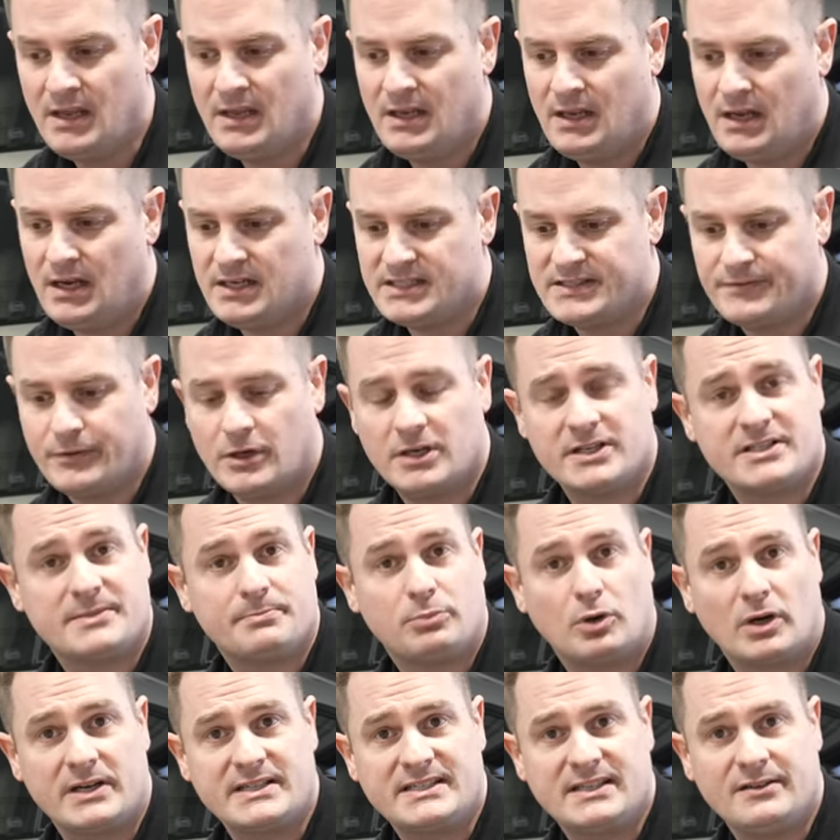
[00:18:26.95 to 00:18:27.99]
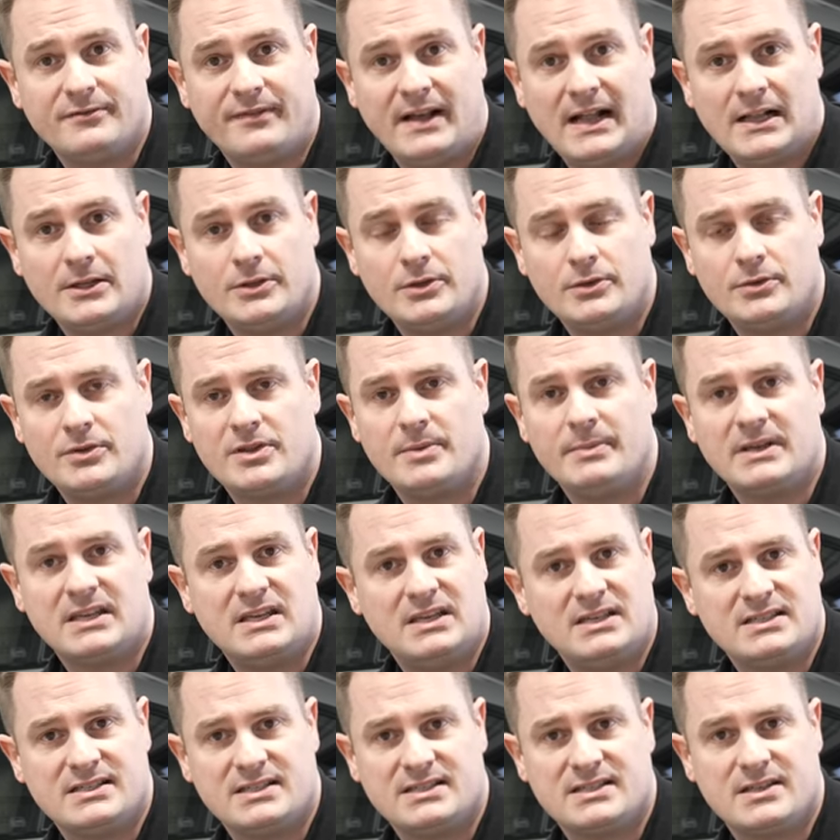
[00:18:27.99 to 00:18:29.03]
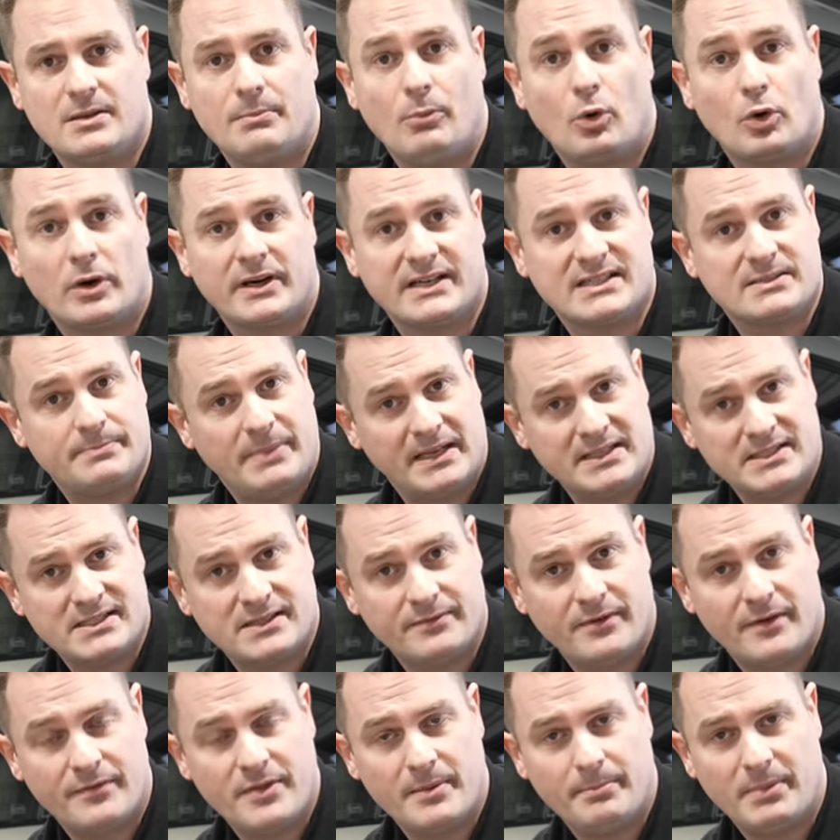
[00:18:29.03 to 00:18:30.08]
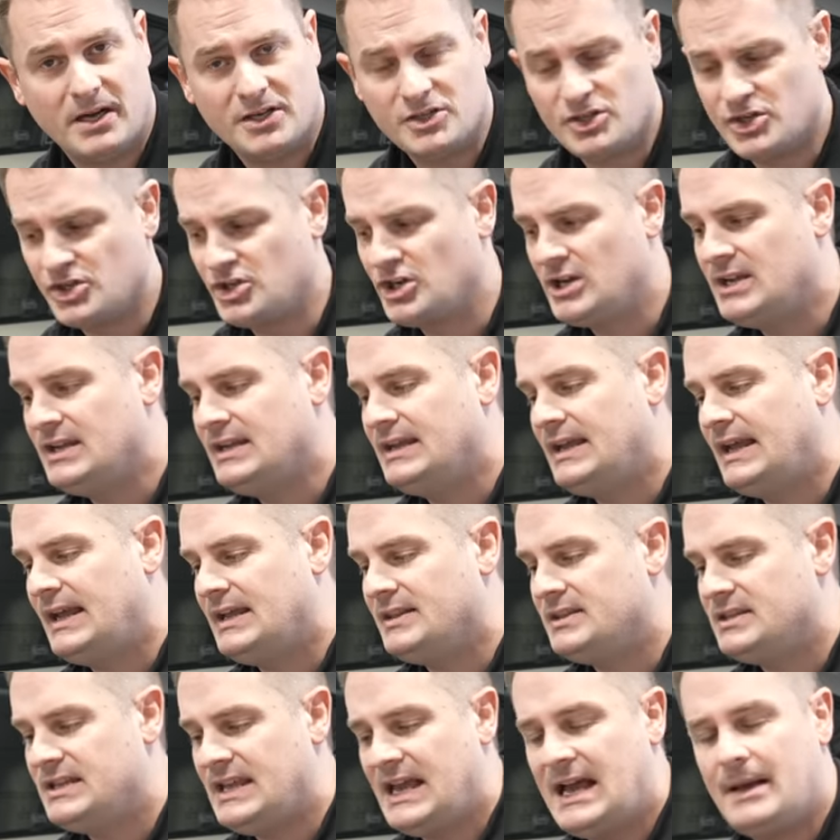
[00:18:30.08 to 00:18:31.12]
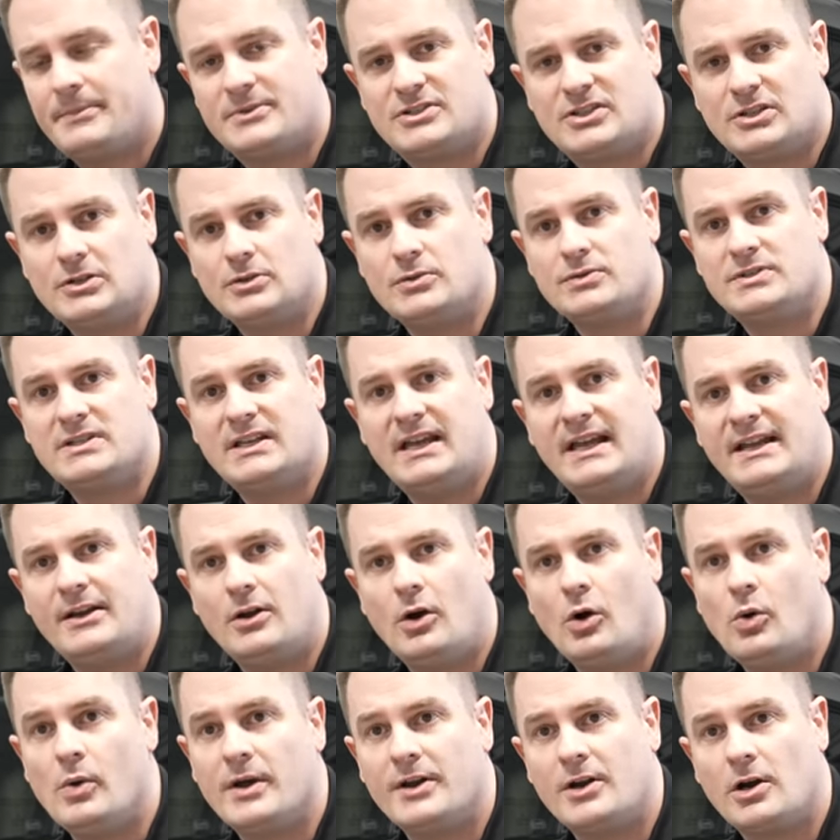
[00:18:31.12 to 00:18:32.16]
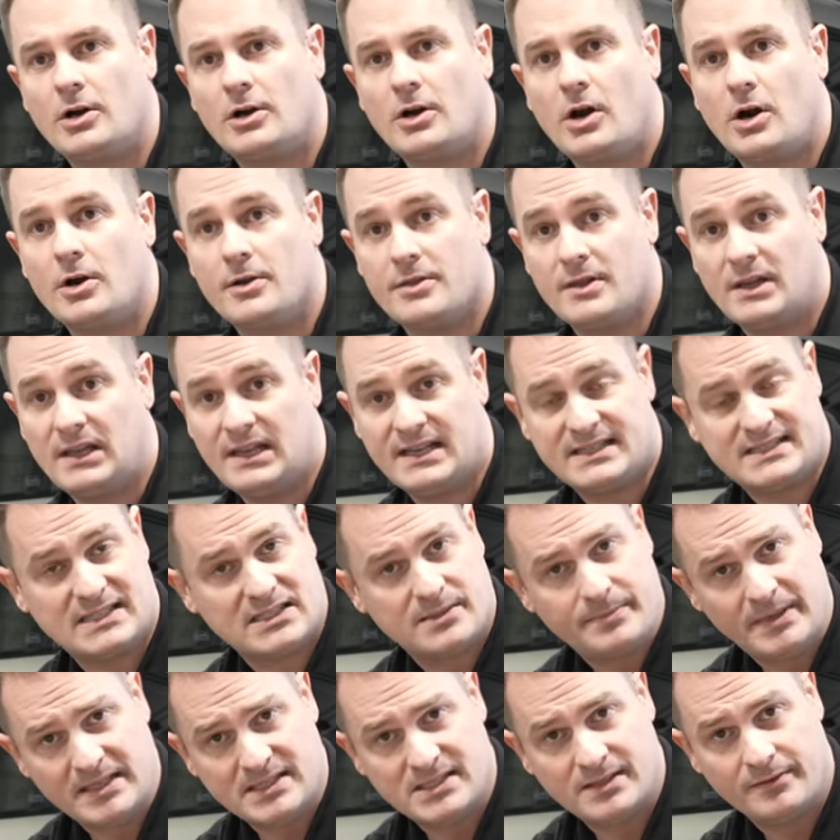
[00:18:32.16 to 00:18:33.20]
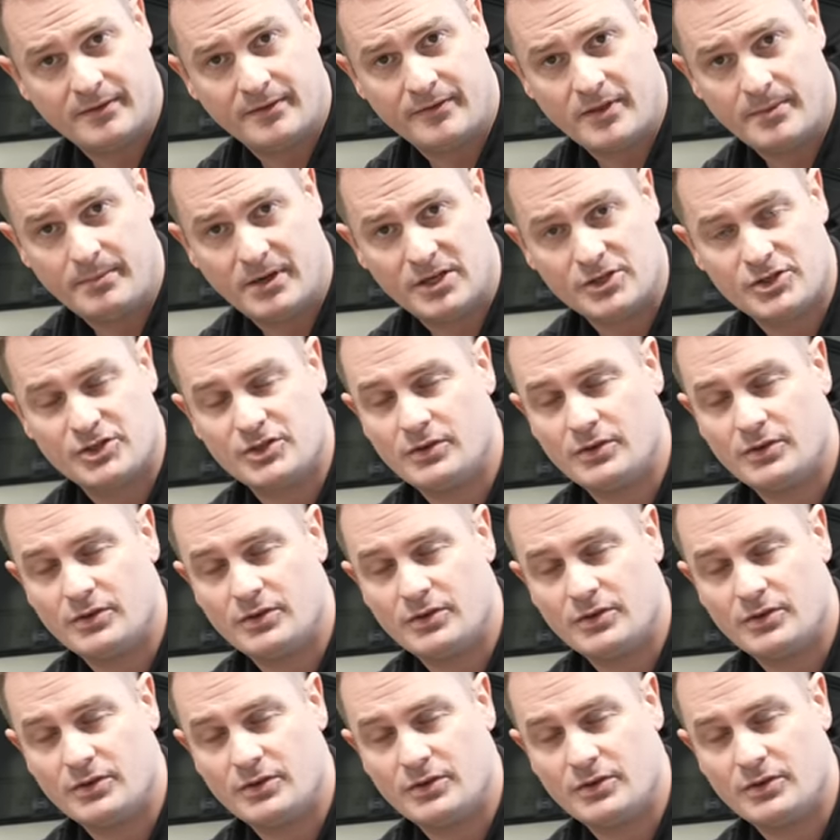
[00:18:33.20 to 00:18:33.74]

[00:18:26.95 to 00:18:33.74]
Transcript: As far as price and value, the McKee's is the more expensive of the bunch, and the Absolute and ONR are the less expensive of the bunch.